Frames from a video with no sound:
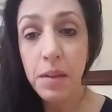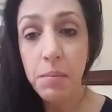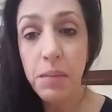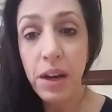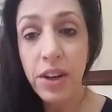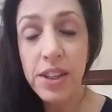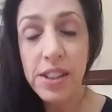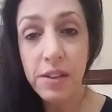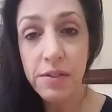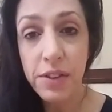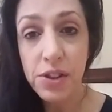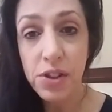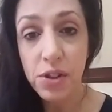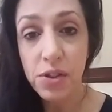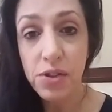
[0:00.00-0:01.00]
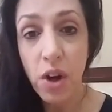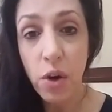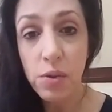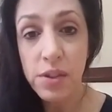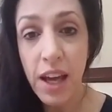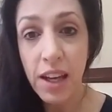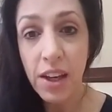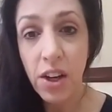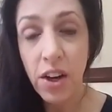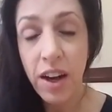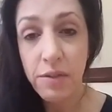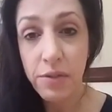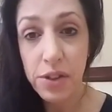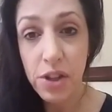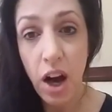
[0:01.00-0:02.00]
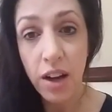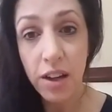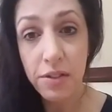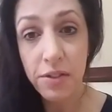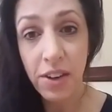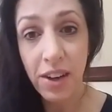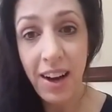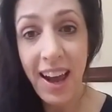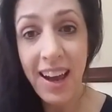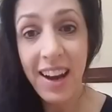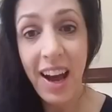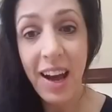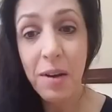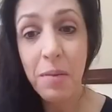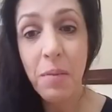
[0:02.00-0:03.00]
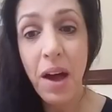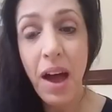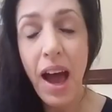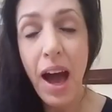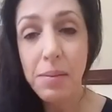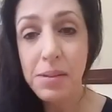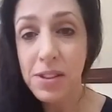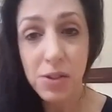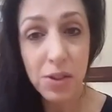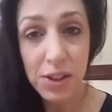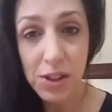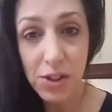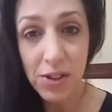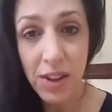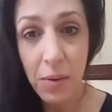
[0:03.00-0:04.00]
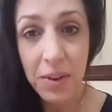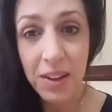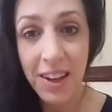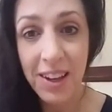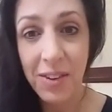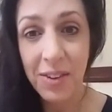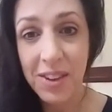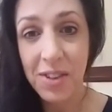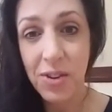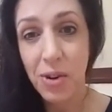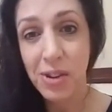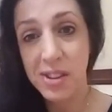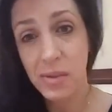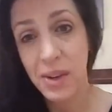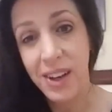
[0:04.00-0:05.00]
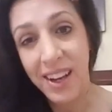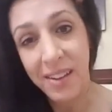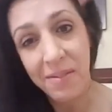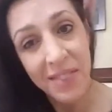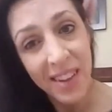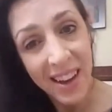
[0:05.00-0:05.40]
Mary's official note taker and photographer, and I am absolutely sure they would let you in the door, sweetie.